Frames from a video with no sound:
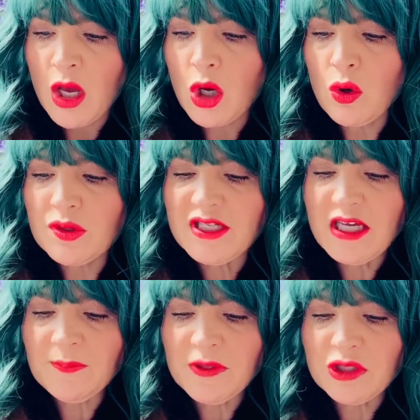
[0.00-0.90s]
Go
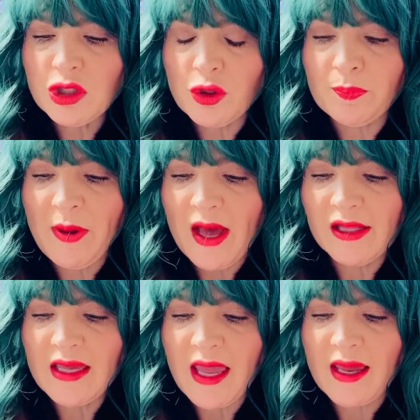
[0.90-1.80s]
deep into your
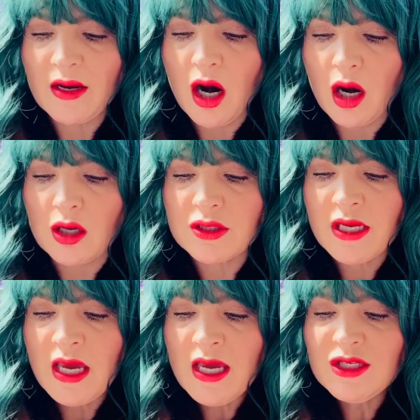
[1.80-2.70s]
belly and heart
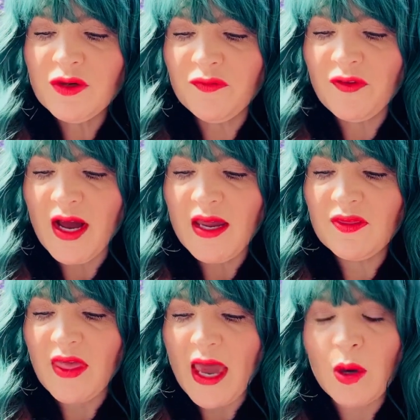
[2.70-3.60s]
to
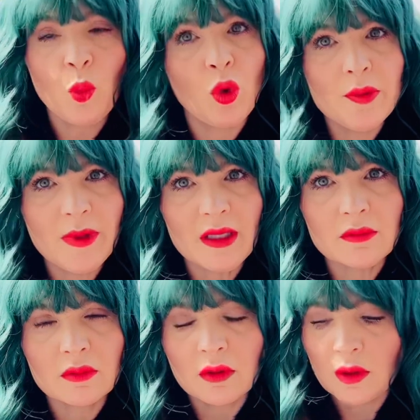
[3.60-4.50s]
find that
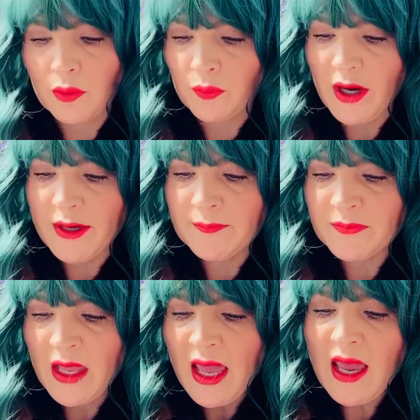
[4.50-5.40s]
woman, all right?
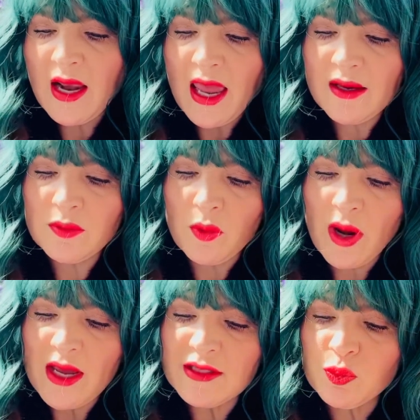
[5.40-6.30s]
And, and
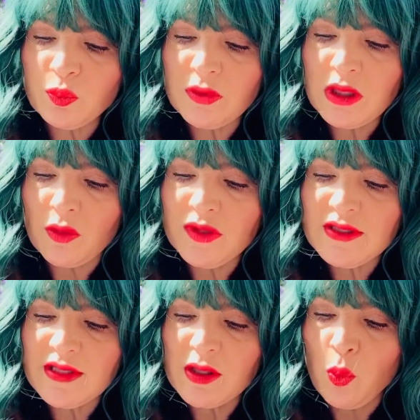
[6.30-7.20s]
as you know,
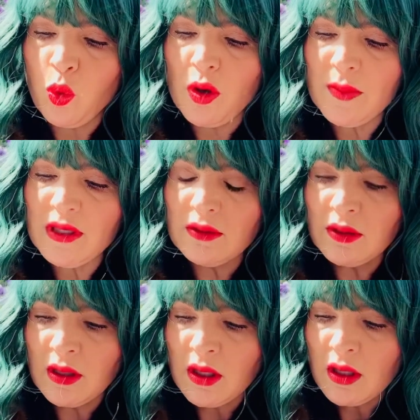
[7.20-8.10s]
this is a woman,
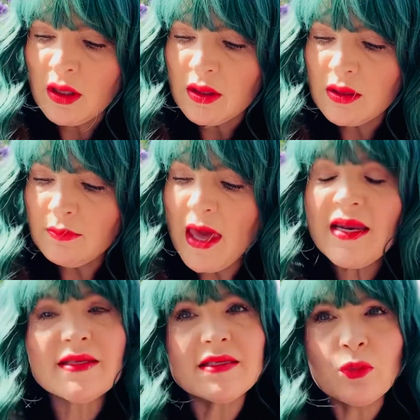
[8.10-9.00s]

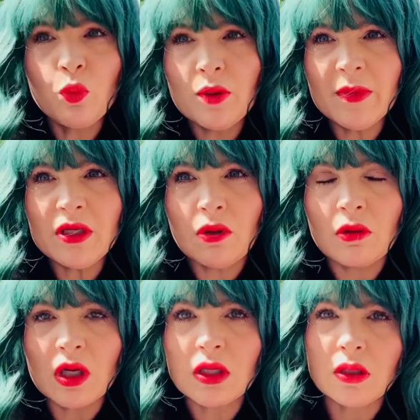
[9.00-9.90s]
medicine woman
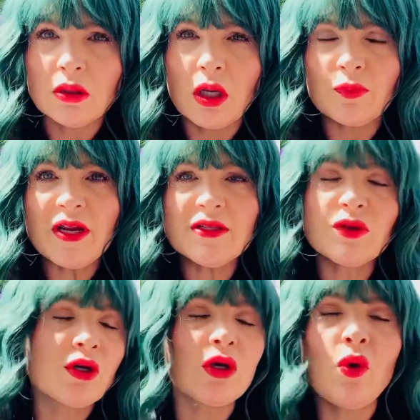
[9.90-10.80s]
oracle, all right? So
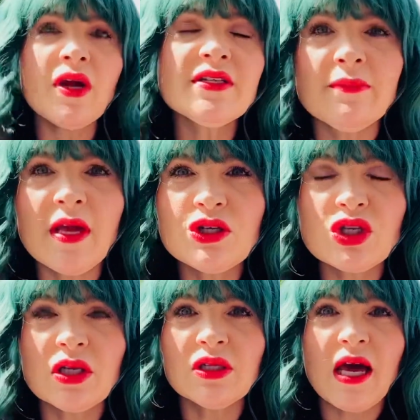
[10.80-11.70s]
they're going to
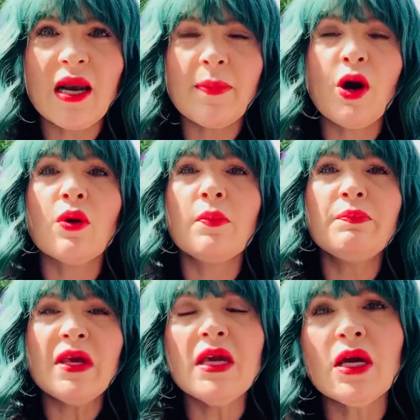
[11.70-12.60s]
mention a lot about
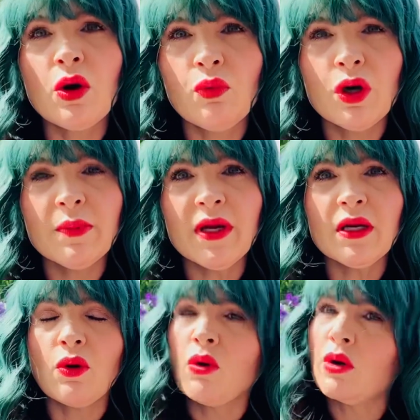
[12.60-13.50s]
being a
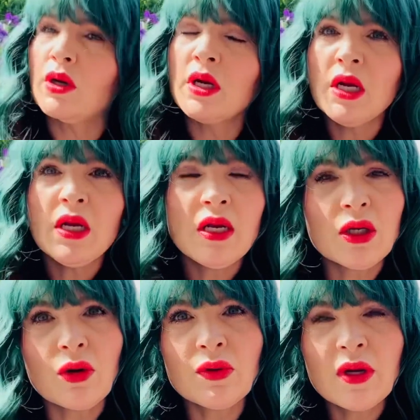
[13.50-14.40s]
woman or, you
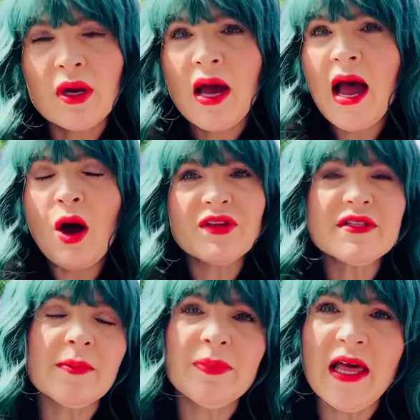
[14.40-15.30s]
know, how
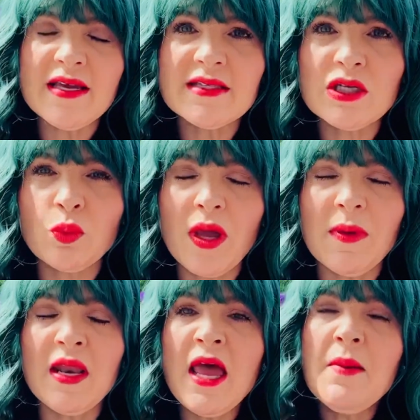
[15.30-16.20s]
this applies to
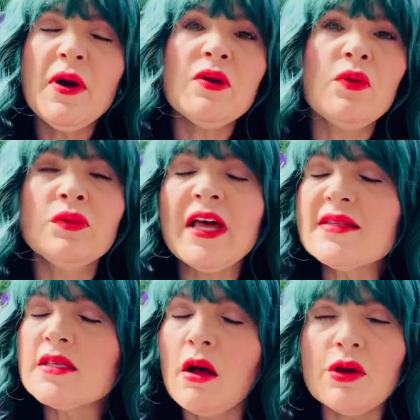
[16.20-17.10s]
women. But
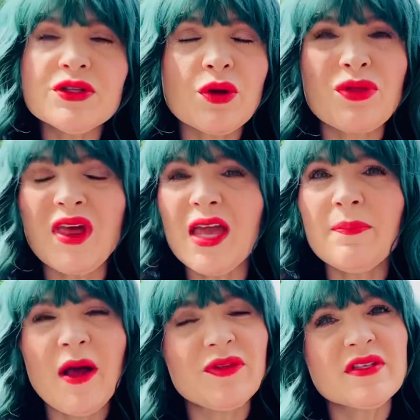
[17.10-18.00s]
let's also think
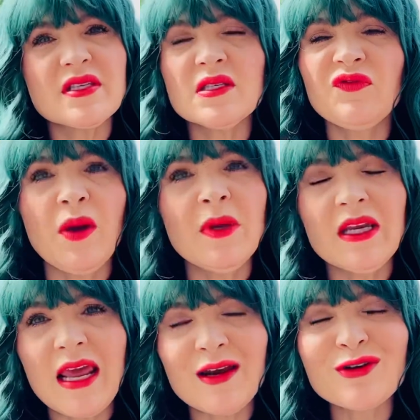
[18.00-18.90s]
about this as
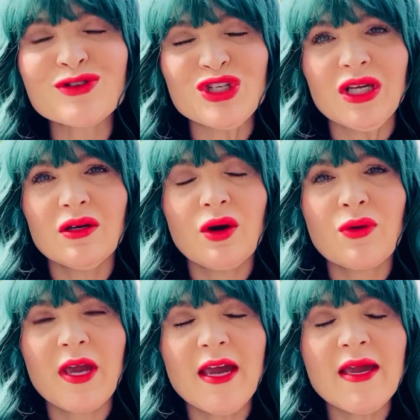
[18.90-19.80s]
feminine energy,
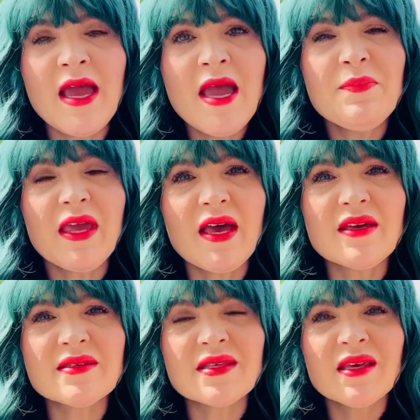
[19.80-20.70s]
okay?
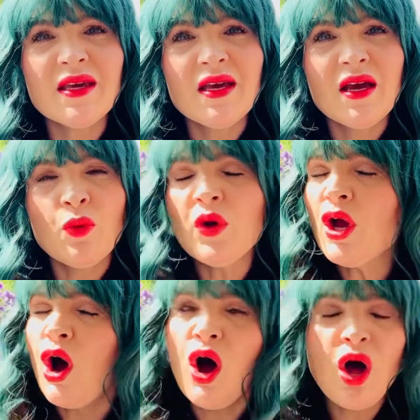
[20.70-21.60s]
Because we
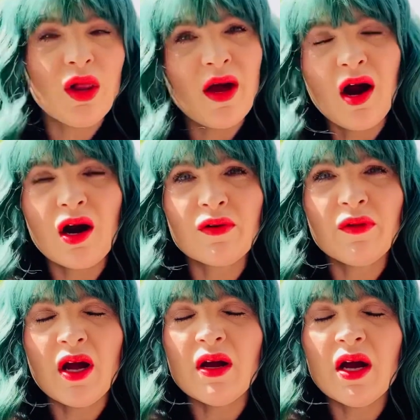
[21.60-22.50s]
all are
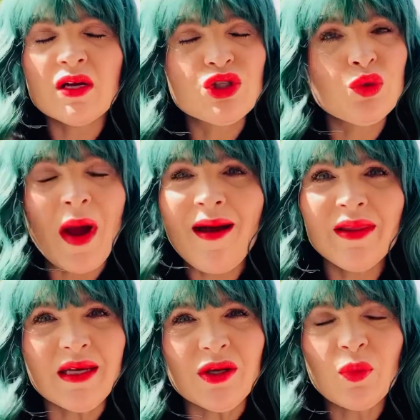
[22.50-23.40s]

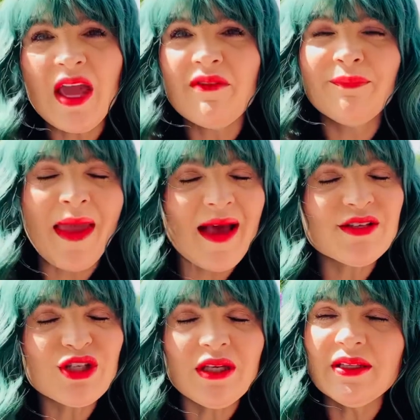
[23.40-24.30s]
duality. We have
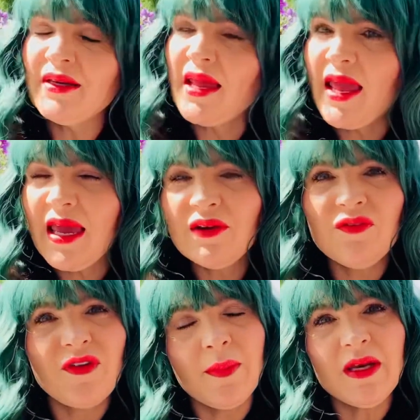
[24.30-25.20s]
masculine and
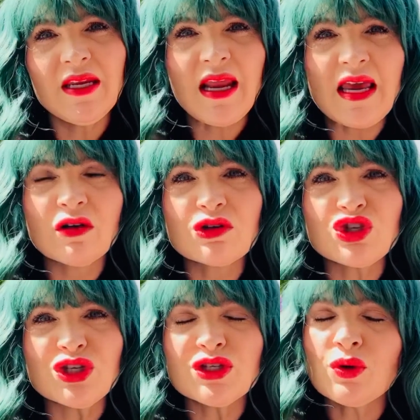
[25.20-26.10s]
feminine
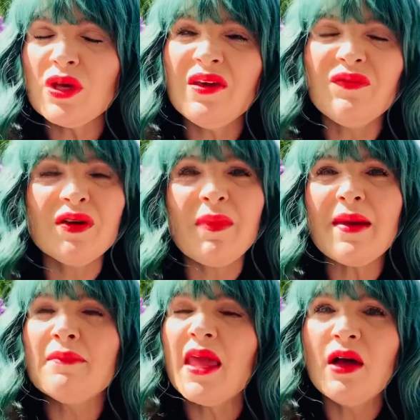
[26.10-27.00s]
energy. So even my
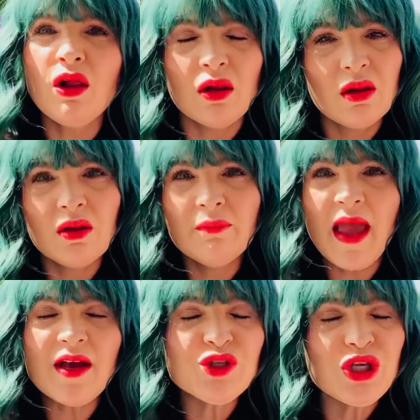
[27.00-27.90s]
male
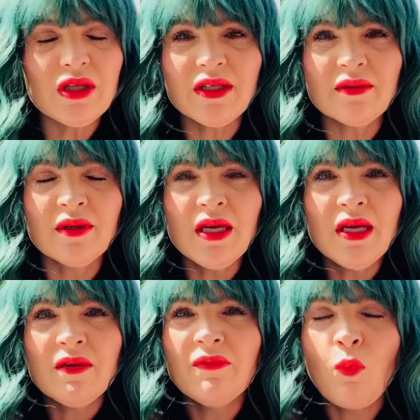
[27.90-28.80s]
masculine
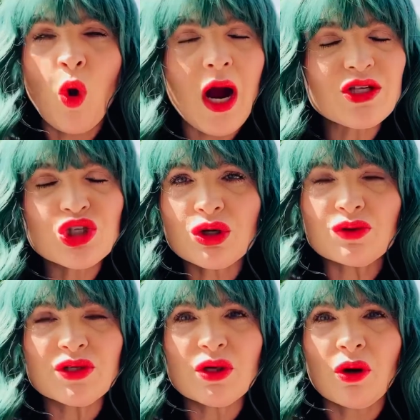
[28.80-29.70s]

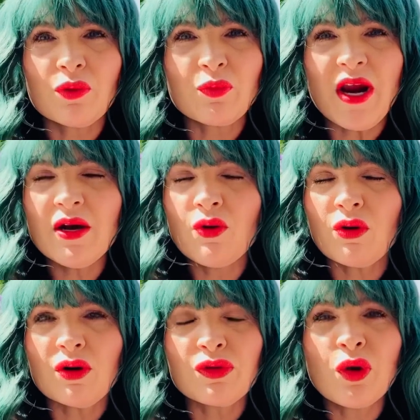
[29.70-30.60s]
watchers are right
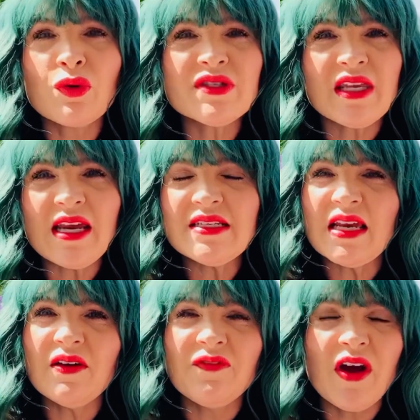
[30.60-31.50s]
or those that
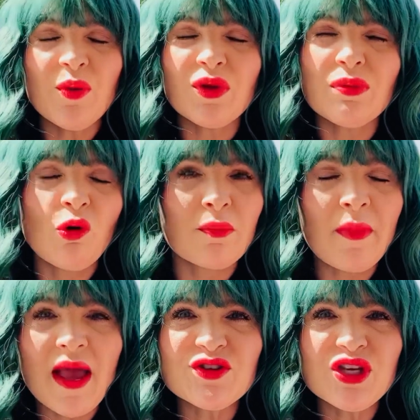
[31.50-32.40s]
identify with more
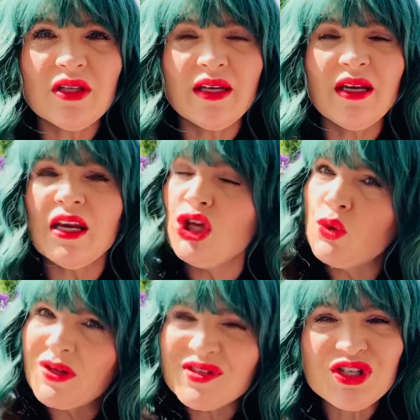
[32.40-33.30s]
masculinity you
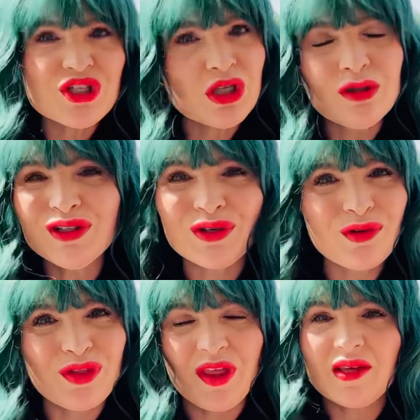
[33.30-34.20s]
can still
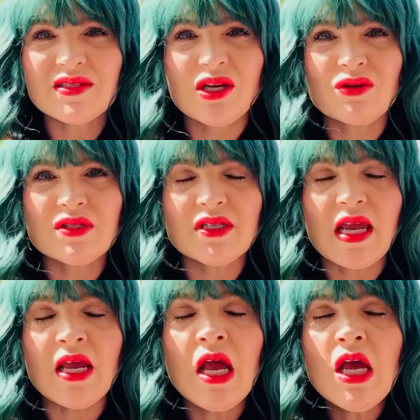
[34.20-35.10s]
learn things here
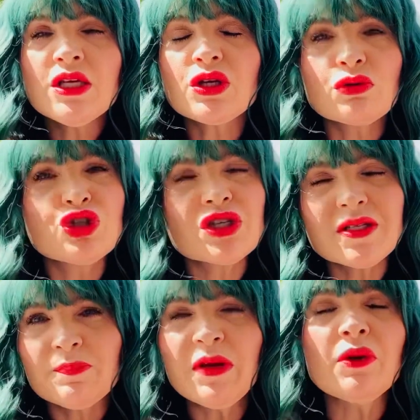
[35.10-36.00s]
today so
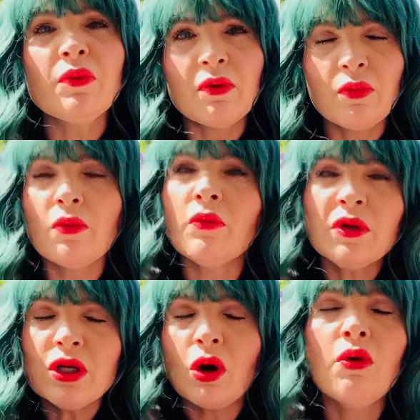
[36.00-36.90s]
just be
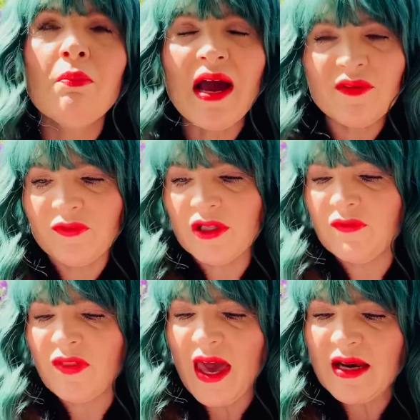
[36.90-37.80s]
you know, mindful
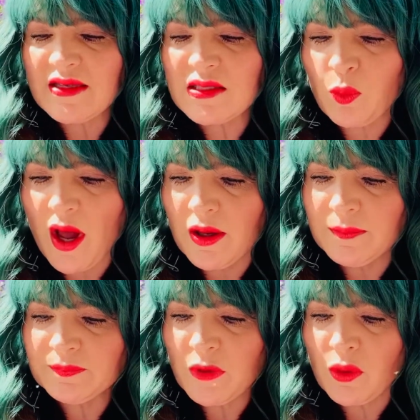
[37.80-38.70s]
of that as well.
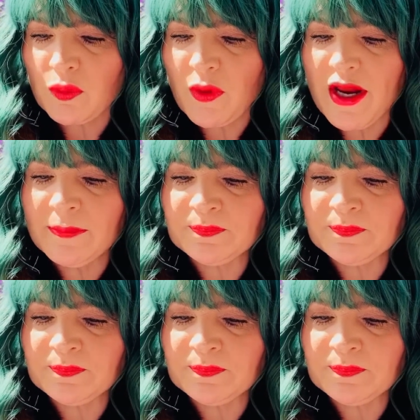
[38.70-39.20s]
All right.